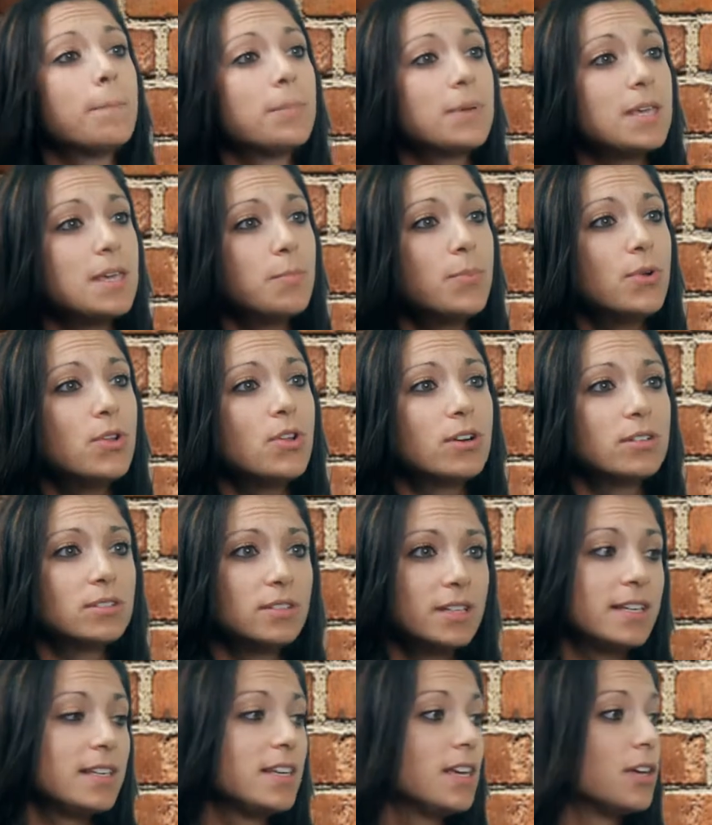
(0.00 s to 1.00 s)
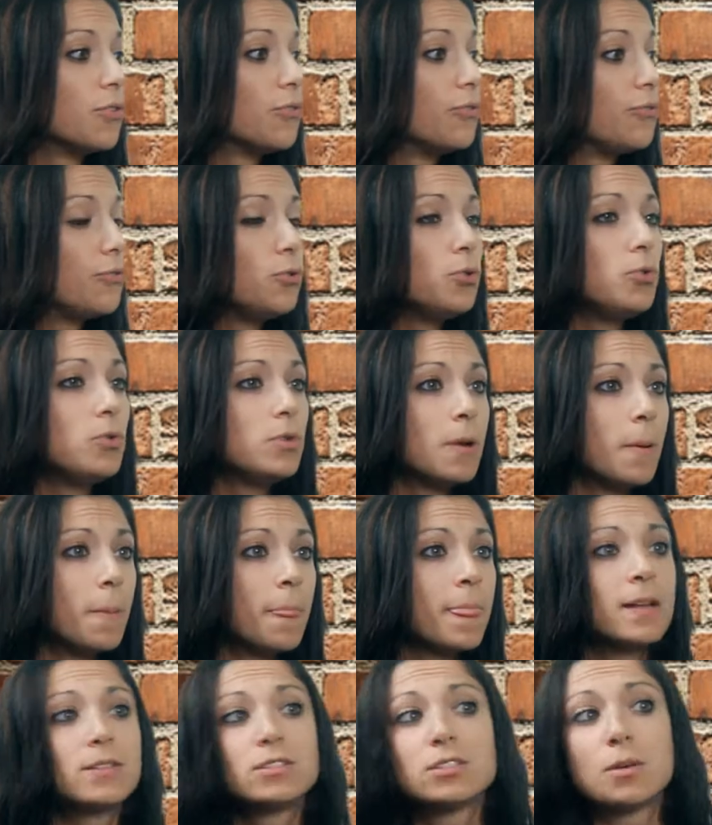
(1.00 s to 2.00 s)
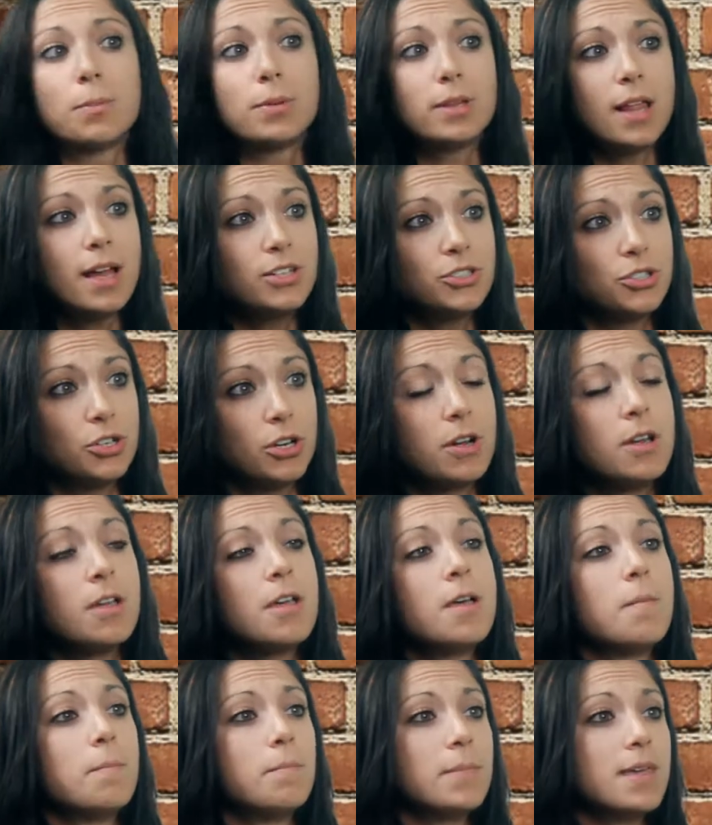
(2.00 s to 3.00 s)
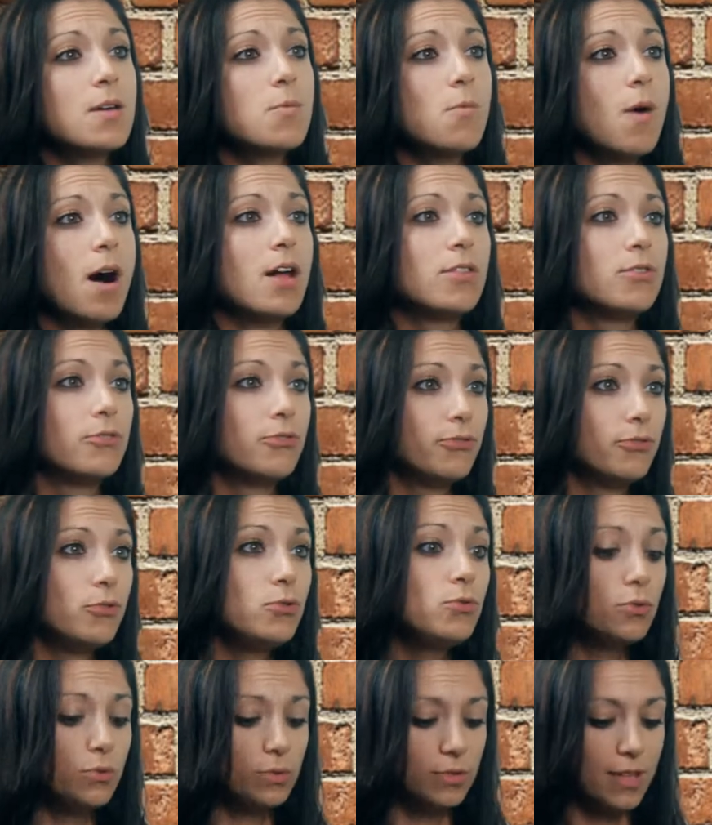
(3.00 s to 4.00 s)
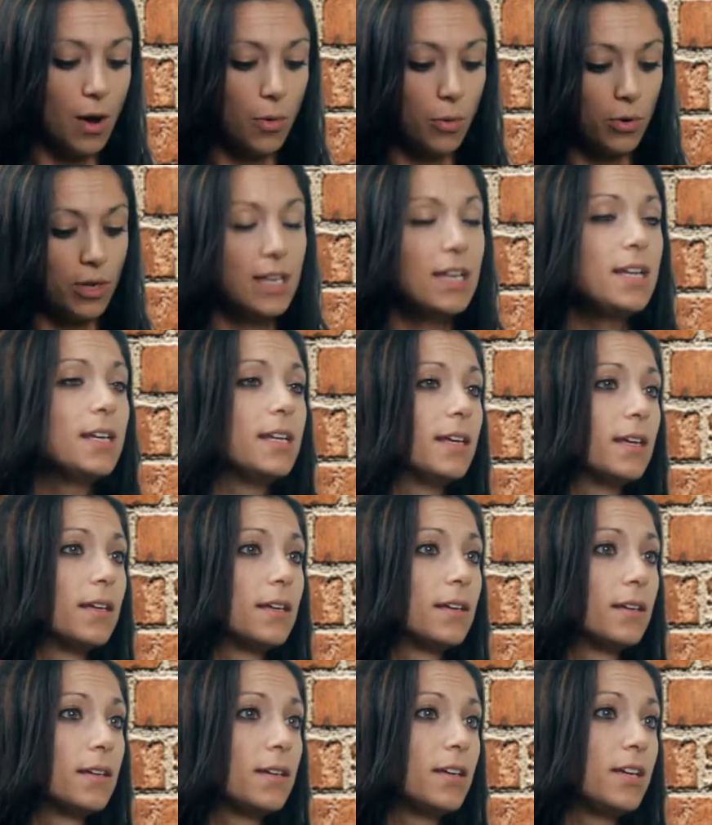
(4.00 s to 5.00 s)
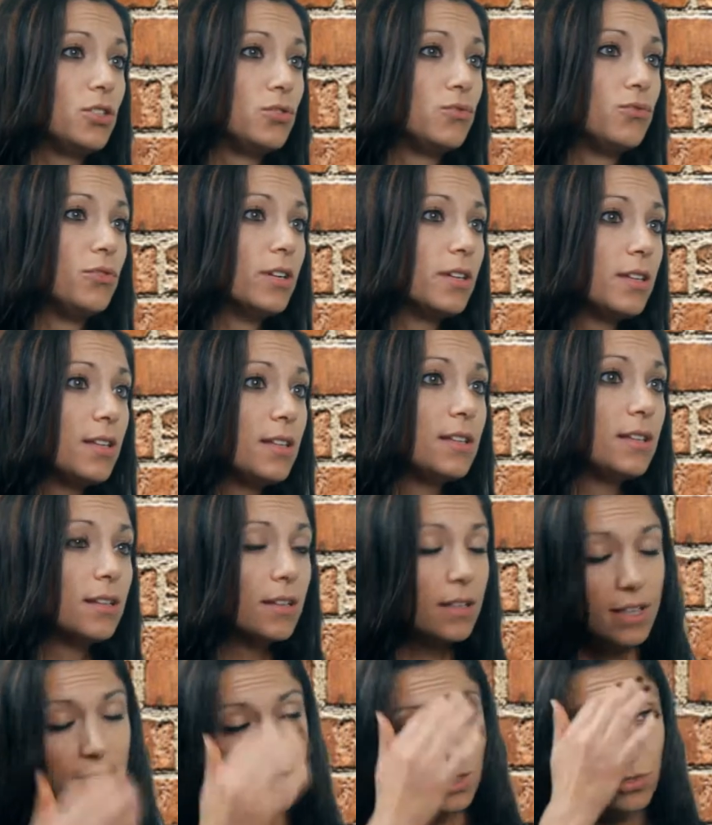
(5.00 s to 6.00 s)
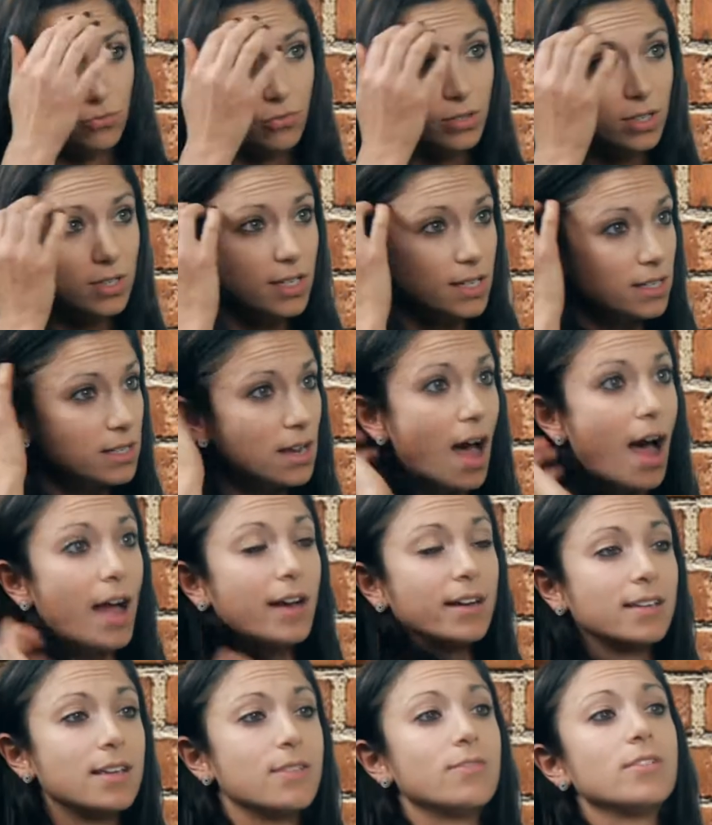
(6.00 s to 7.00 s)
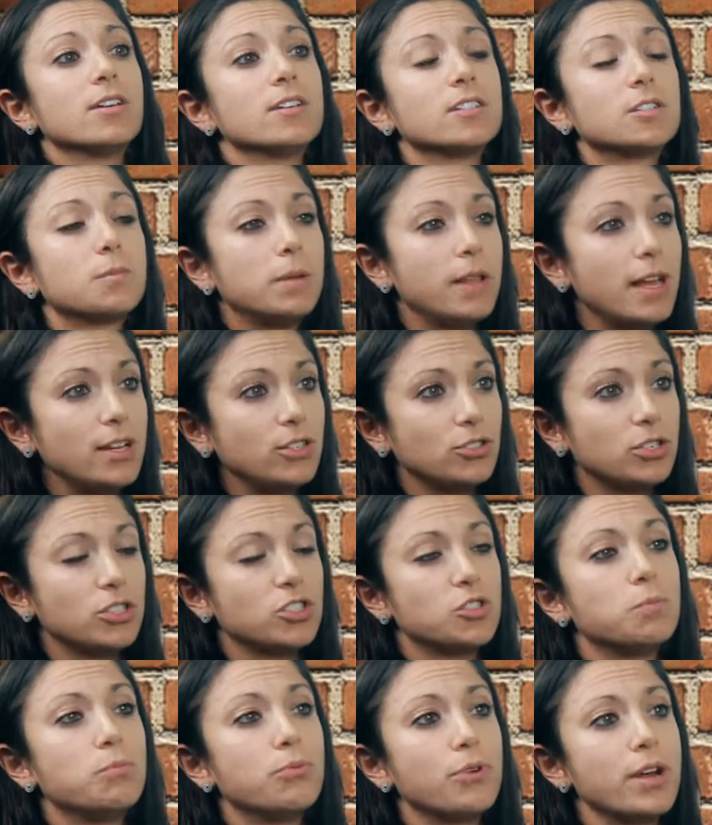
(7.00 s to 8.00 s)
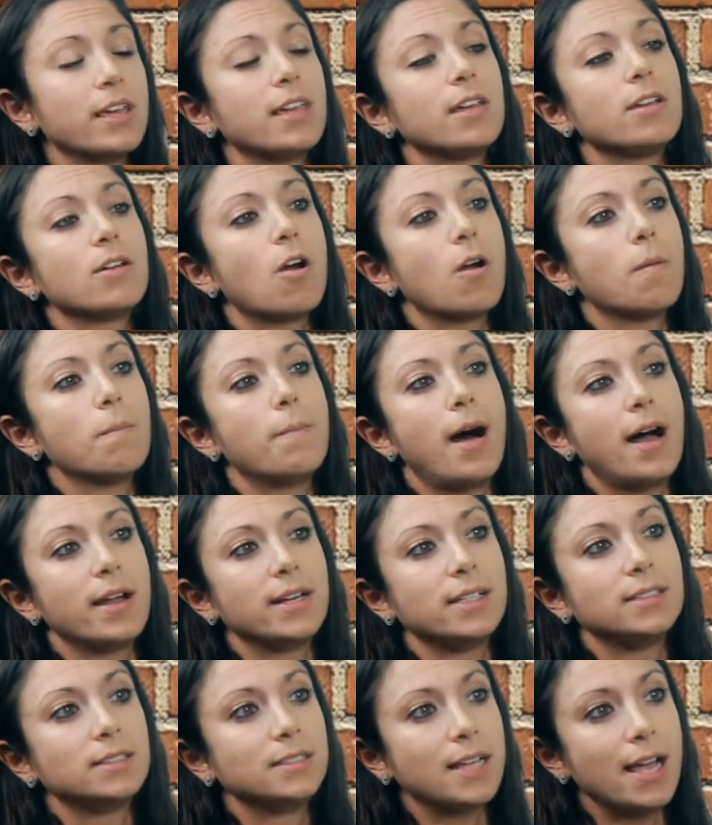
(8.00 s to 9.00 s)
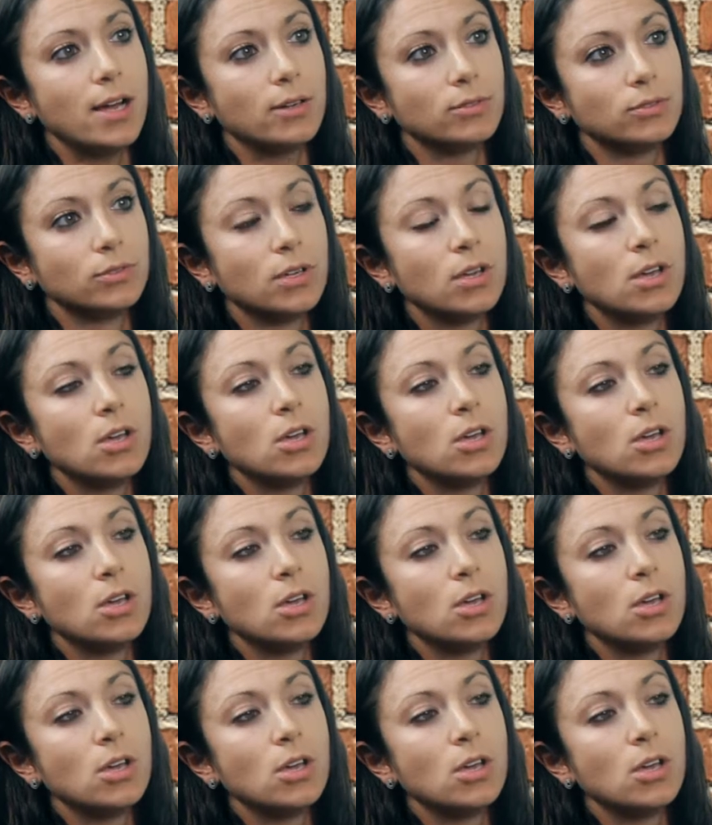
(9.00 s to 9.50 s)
People are linking food to pleasure. Meanwhile, the food that we're eating is really not giving us pleasure. It's breaking our bodies down.